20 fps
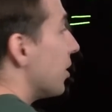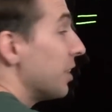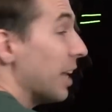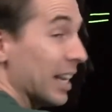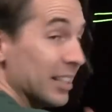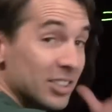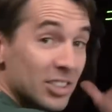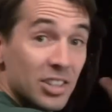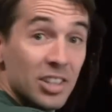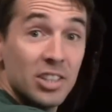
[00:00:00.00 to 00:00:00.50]

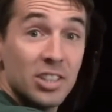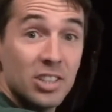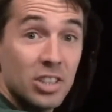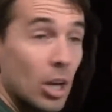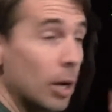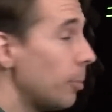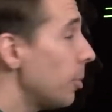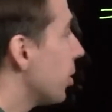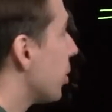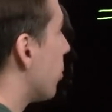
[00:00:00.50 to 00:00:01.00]
That's the
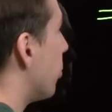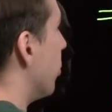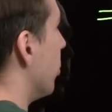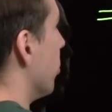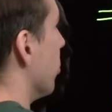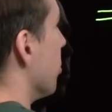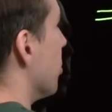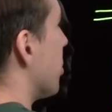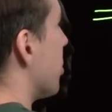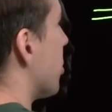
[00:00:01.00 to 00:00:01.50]
sum of the
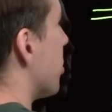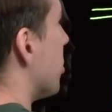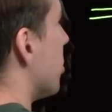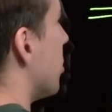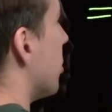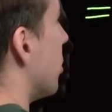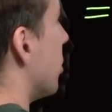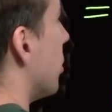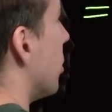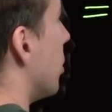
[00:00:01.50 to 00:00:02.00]
roots.
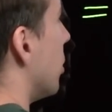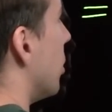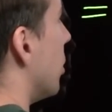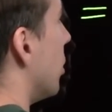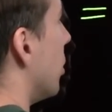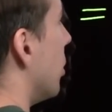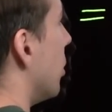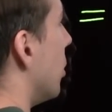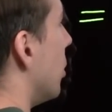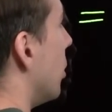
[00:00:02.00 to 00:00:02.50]

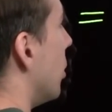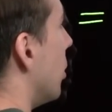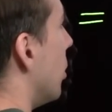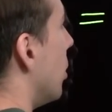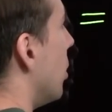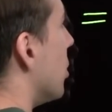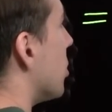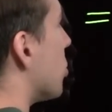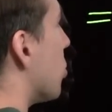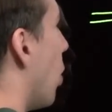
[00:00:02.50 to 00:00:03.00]

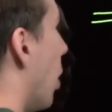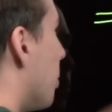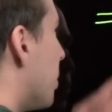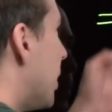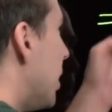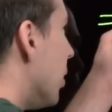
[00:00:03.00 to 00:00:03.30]
So up